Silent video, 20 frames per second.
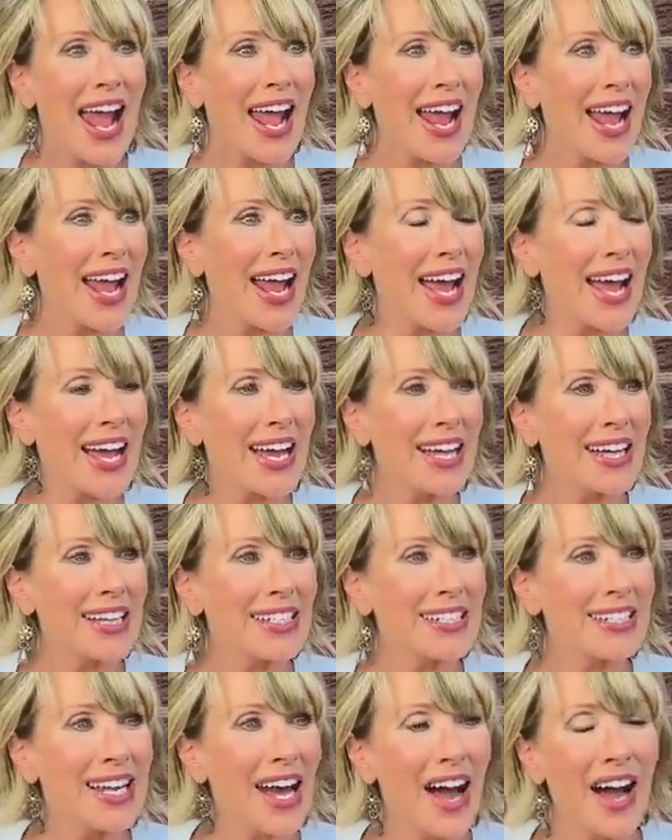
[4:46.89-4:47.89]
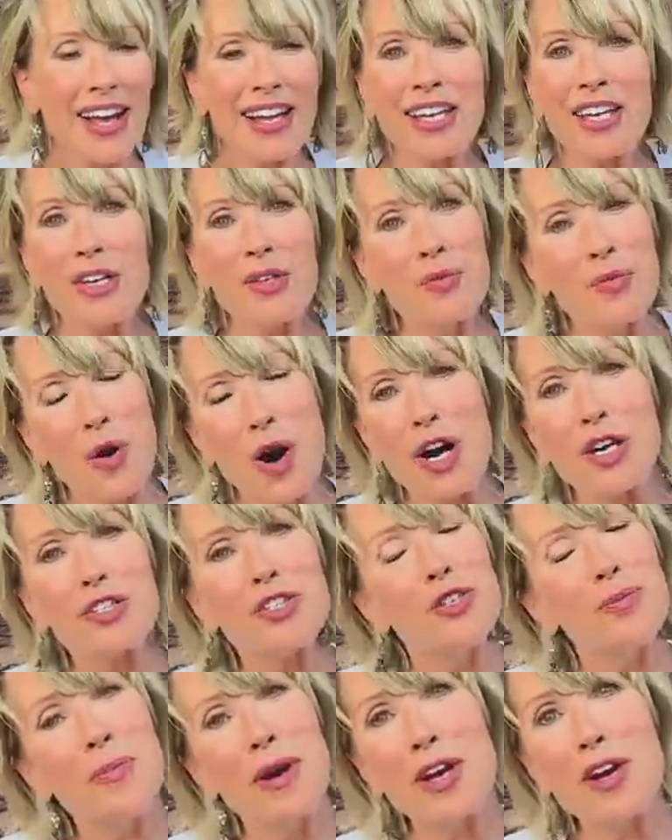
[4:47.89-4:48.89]
and I can walk
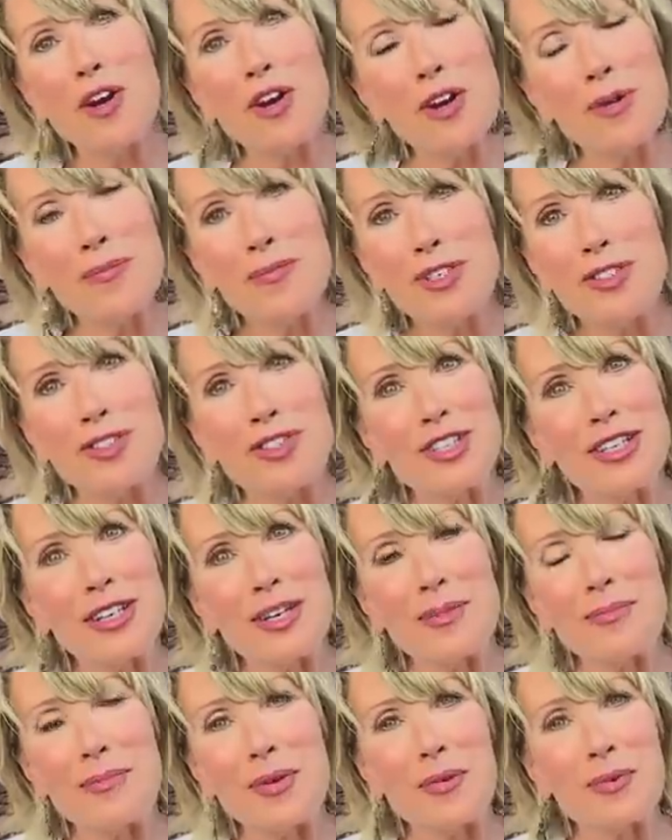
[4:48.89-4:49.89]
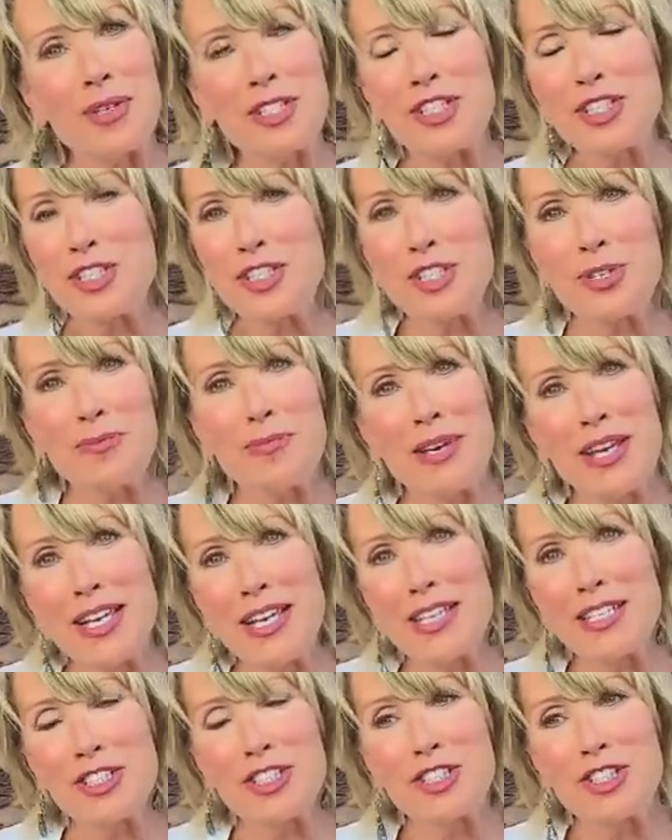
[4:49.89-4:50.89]
to my art museum, which to
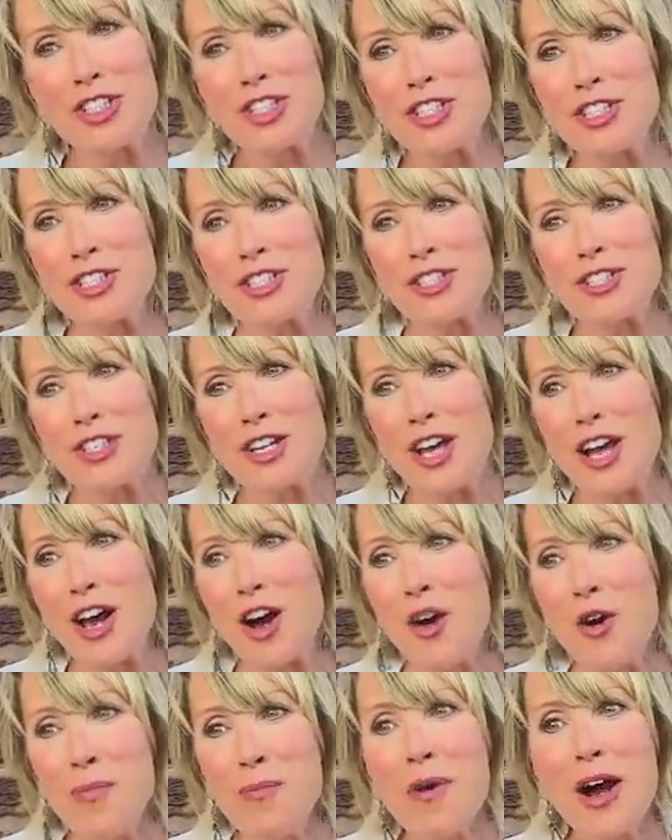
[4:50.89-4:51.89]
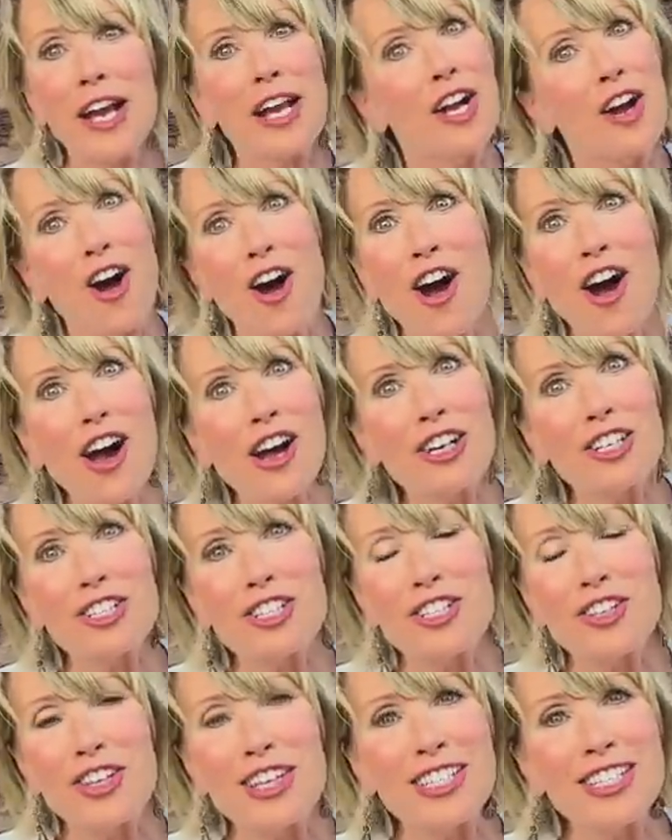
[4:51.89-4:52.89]
me is just, oh my
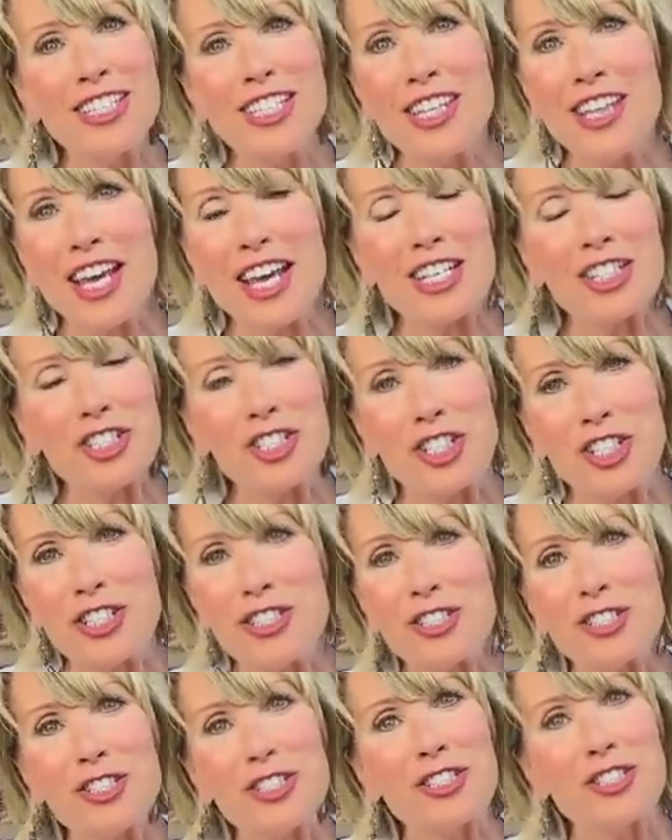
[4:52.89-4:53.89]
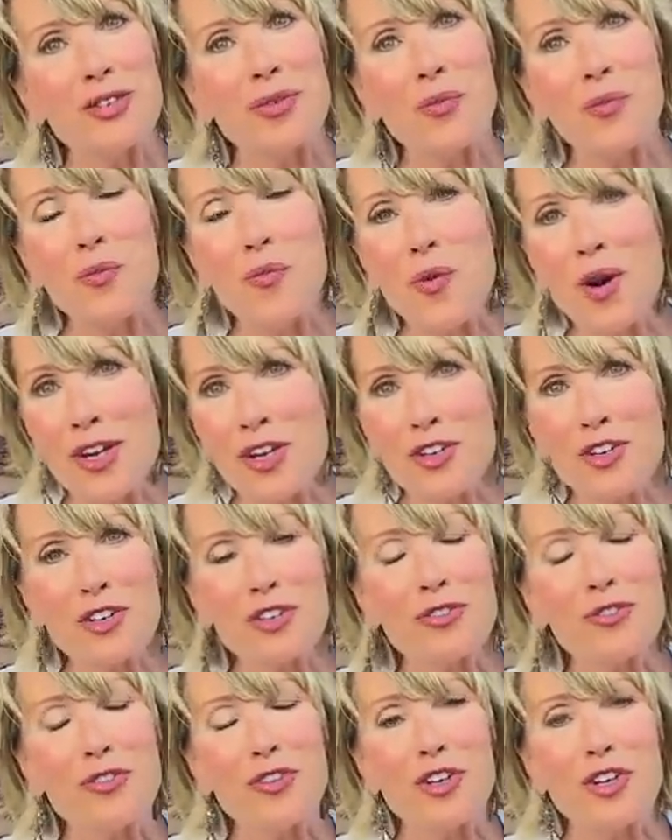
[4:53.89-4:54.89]
gosh, isn't that just
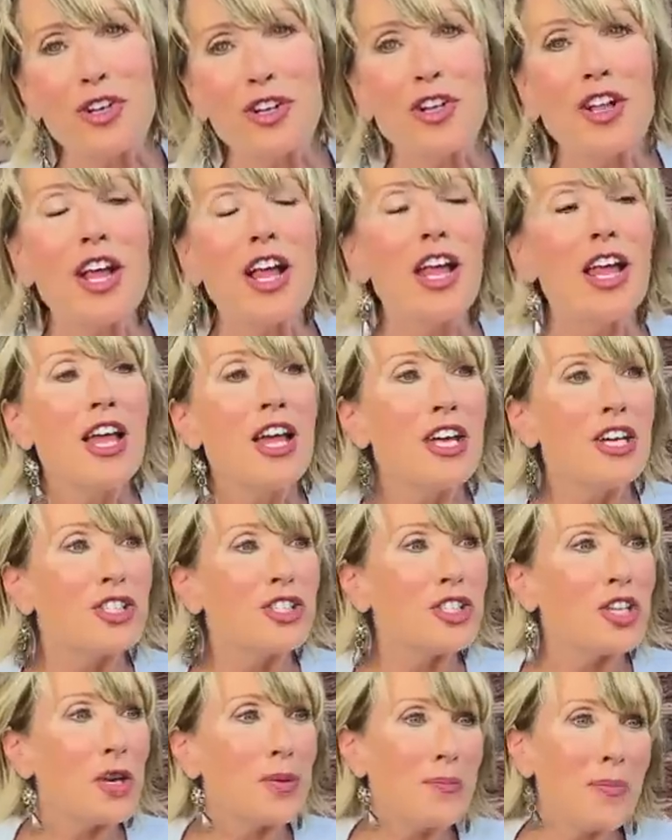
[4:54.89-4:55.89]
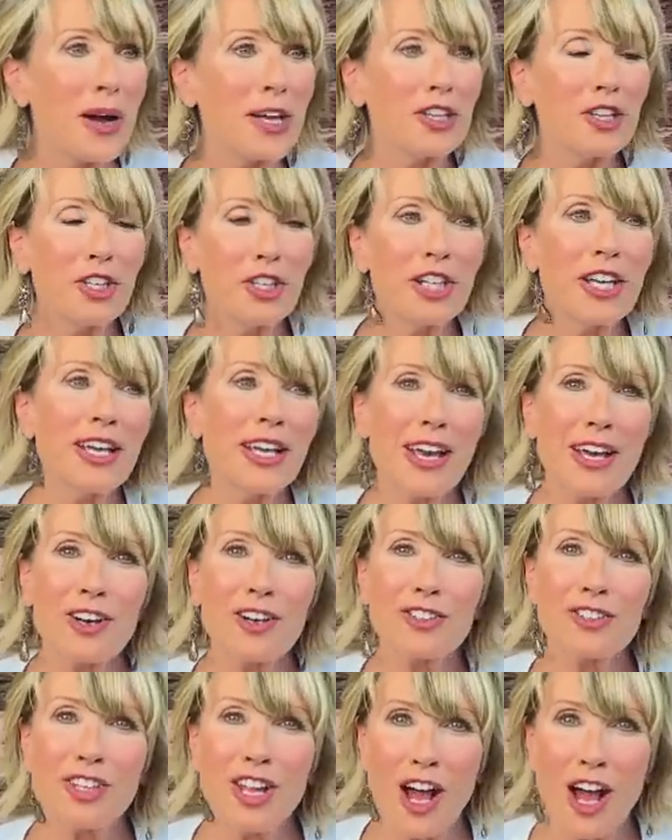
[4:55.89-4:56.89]
wonderful? So by looking at
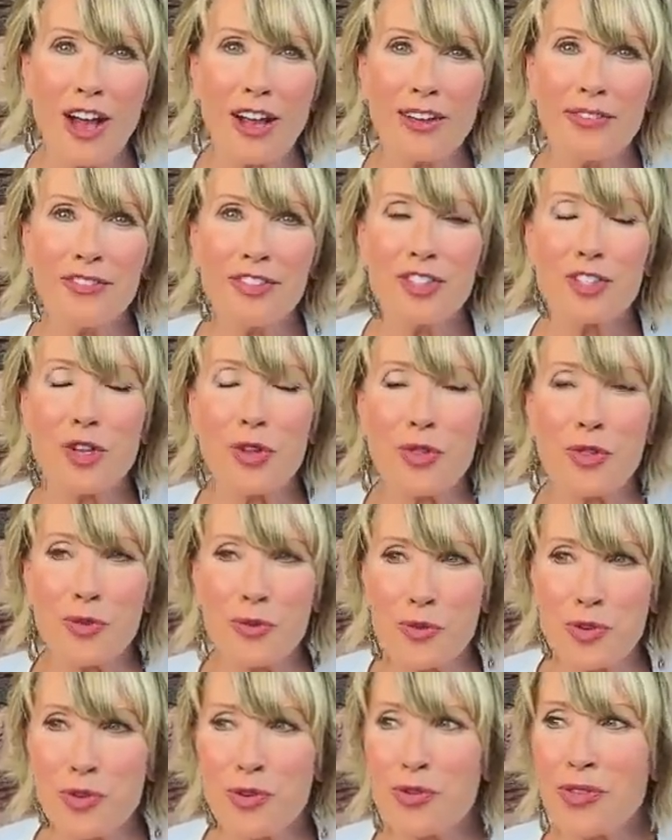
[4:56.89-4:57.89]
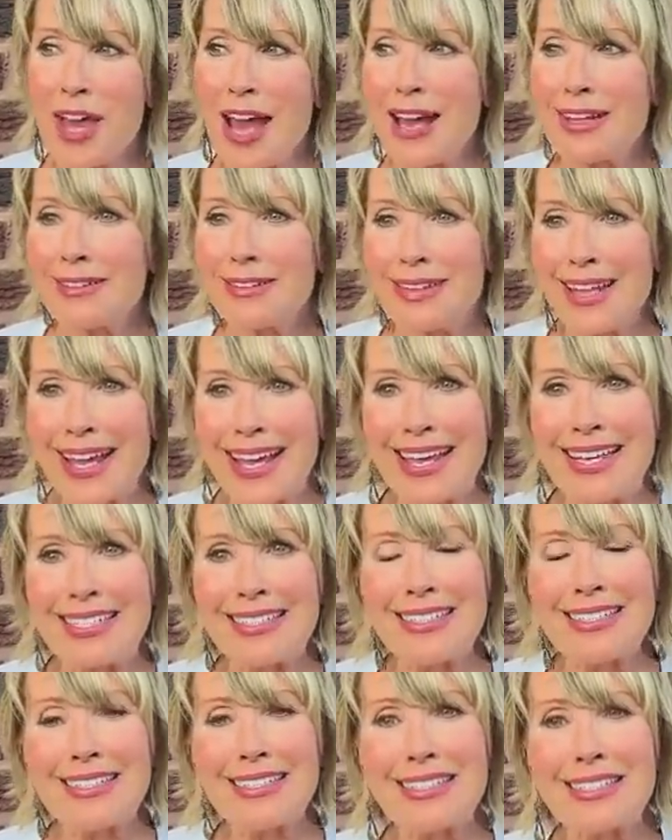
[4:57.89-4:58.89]
our lives through that
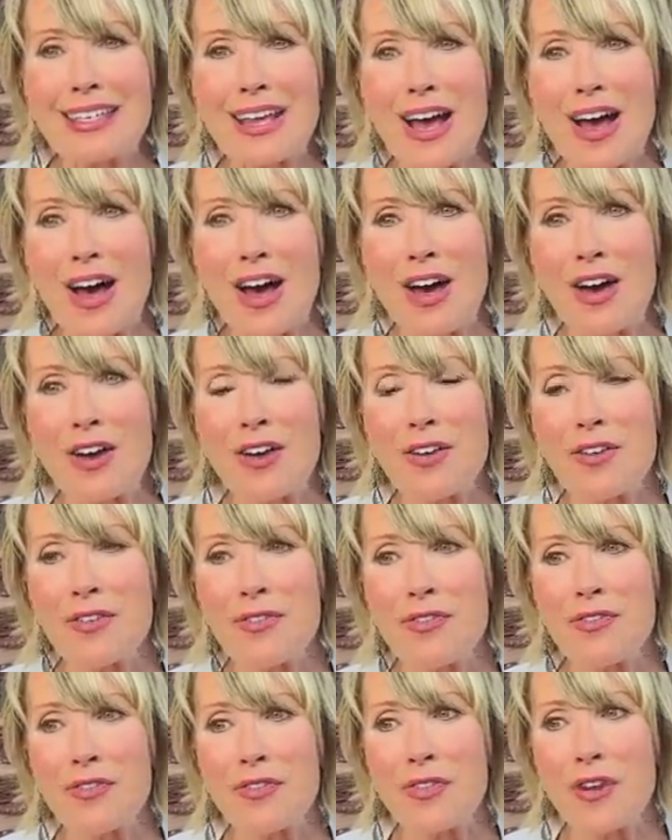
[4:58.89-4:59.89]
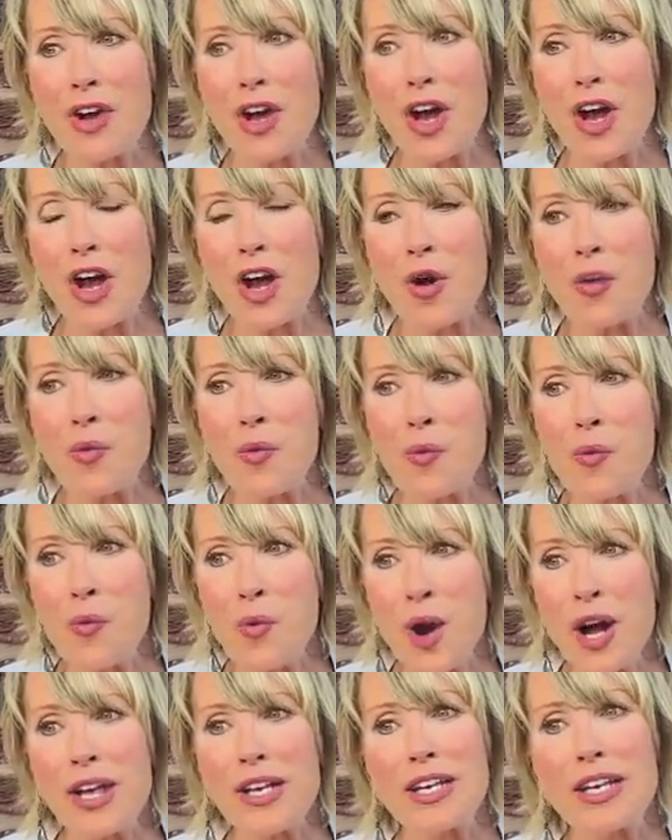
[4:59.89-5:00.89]
lens of
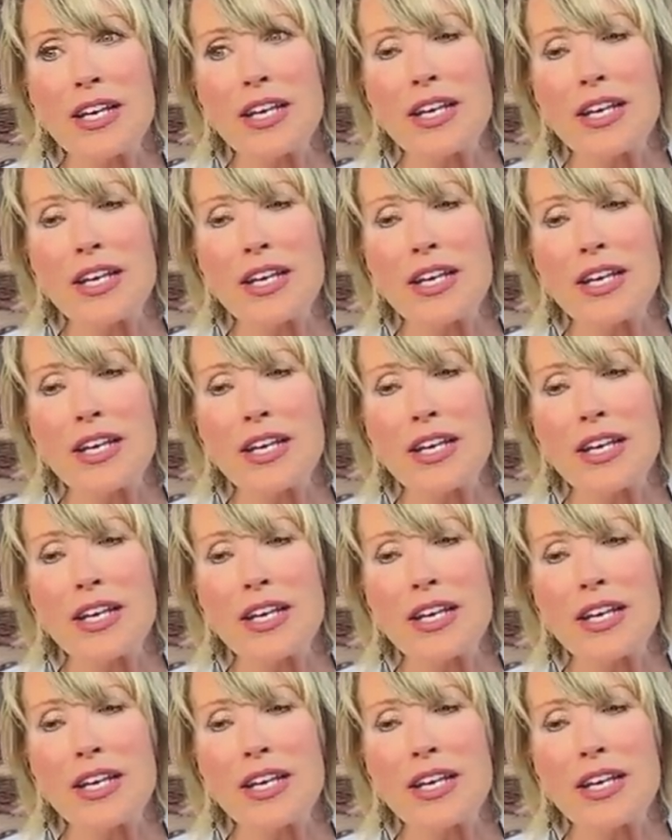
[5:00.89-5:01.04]
what